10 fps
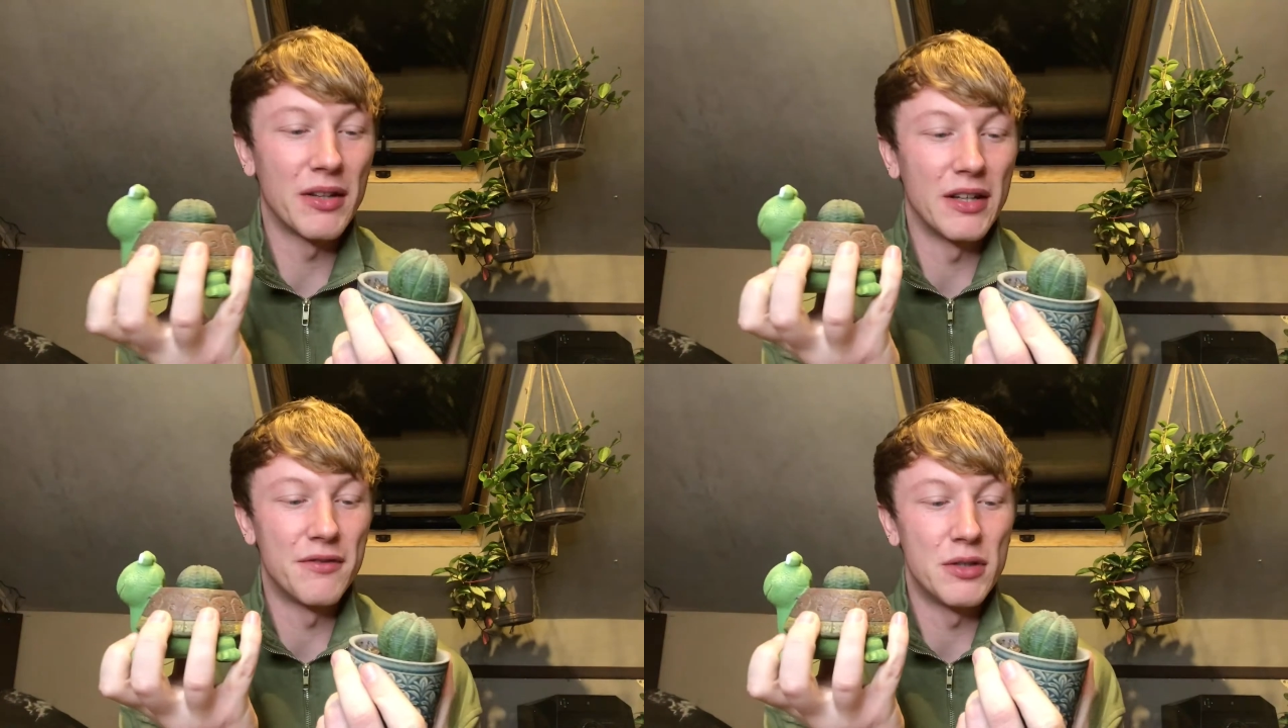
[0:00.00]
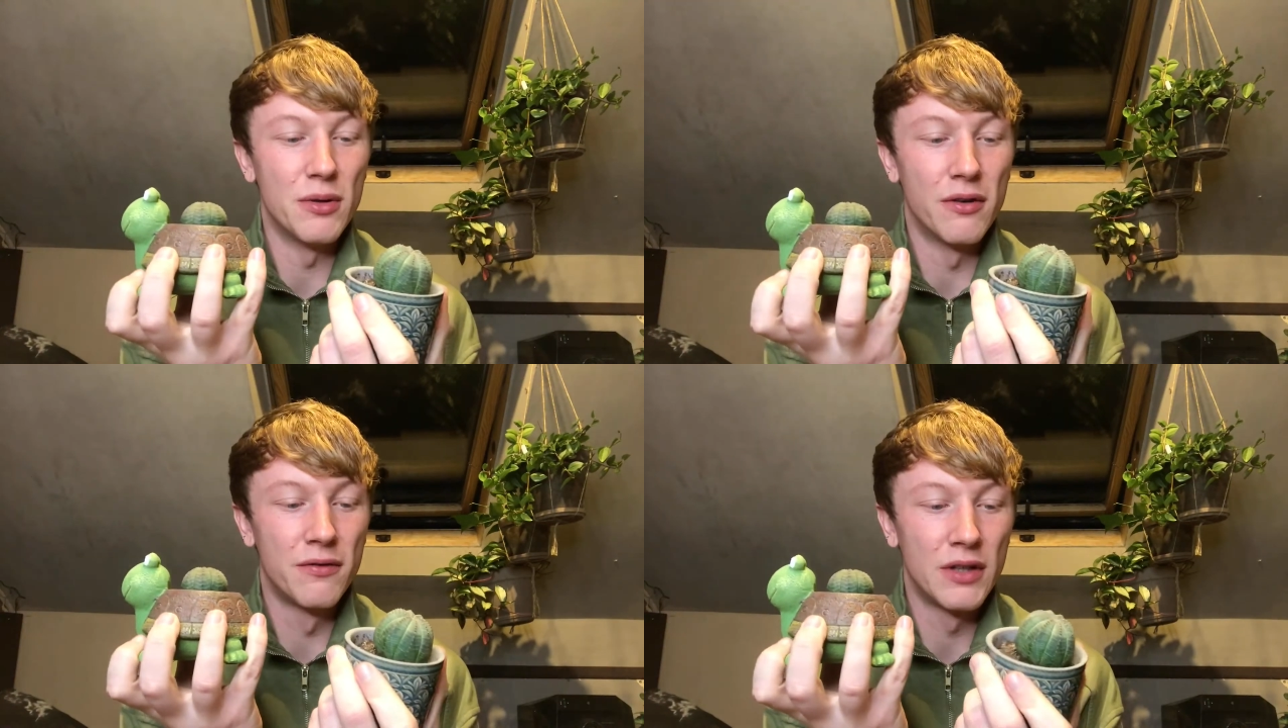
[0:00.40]
I have 2
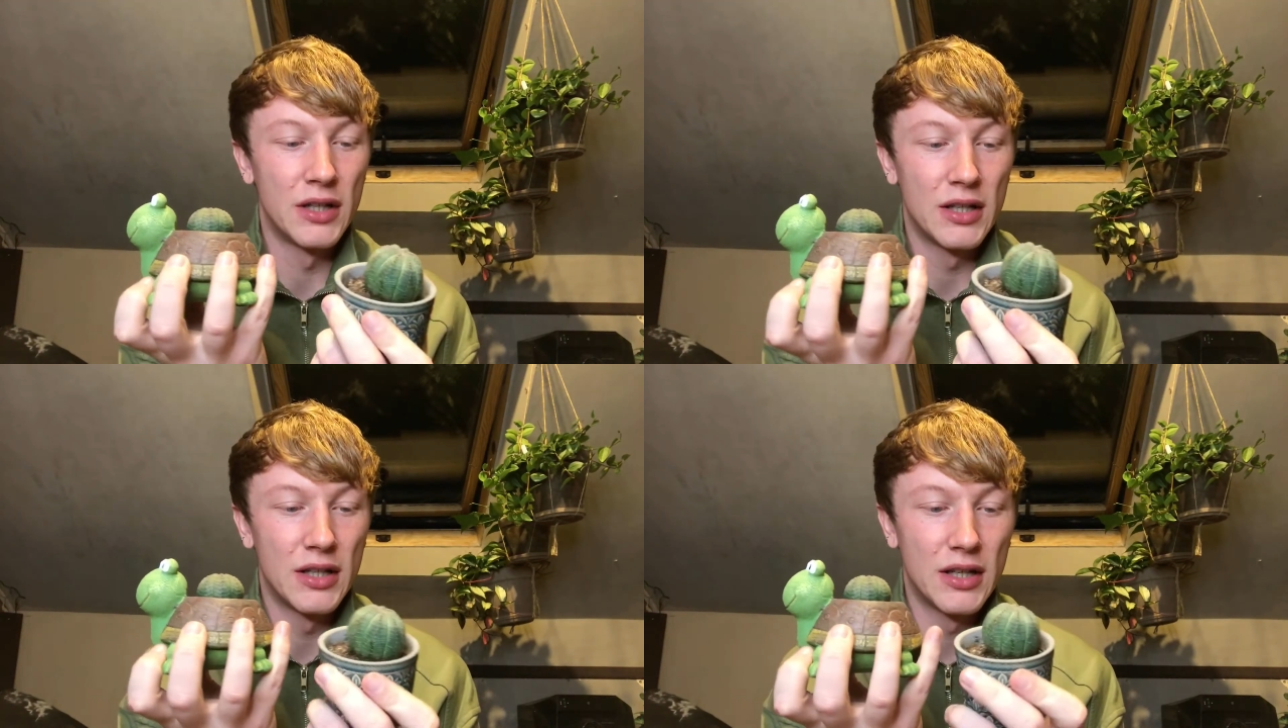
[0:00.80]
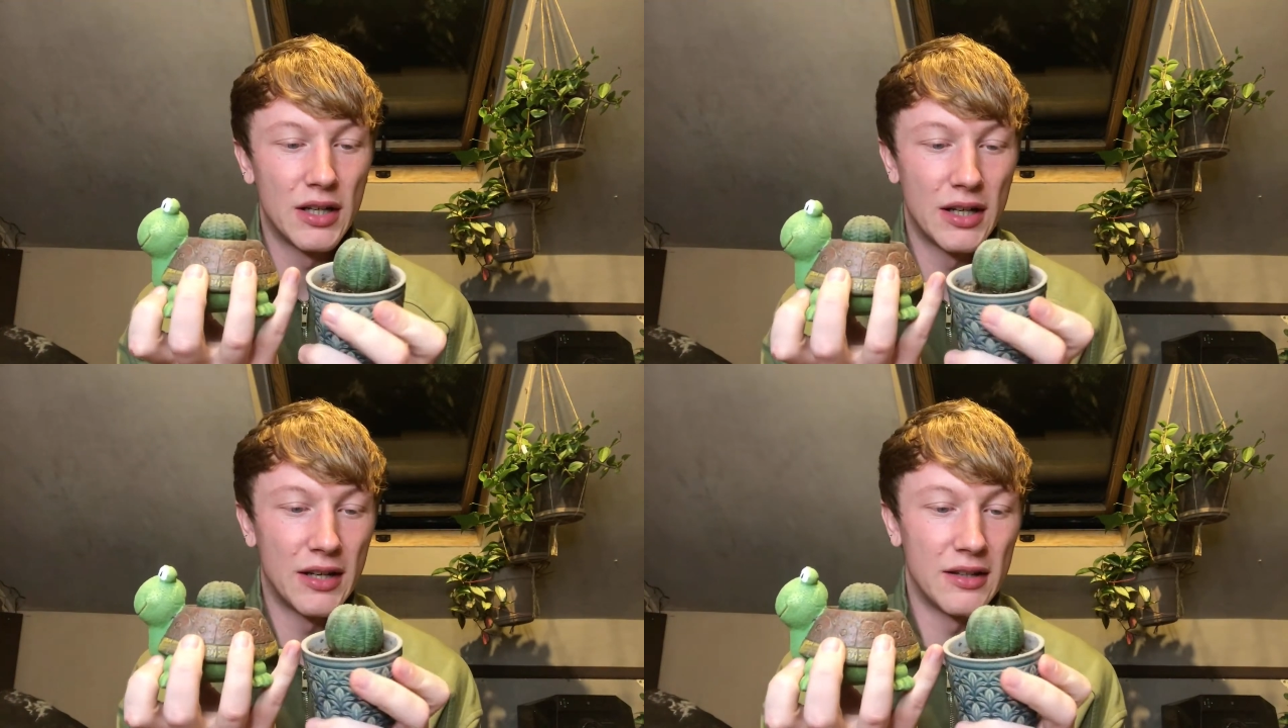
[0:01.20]
of,
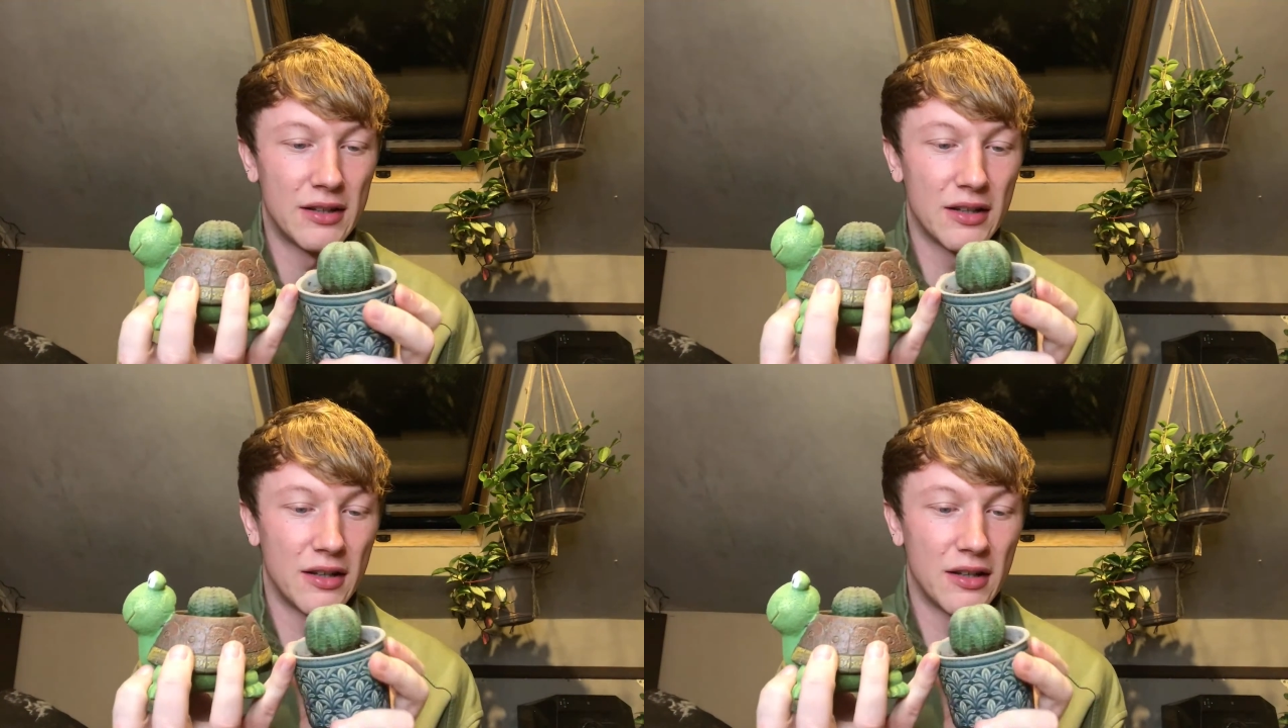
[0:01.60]
and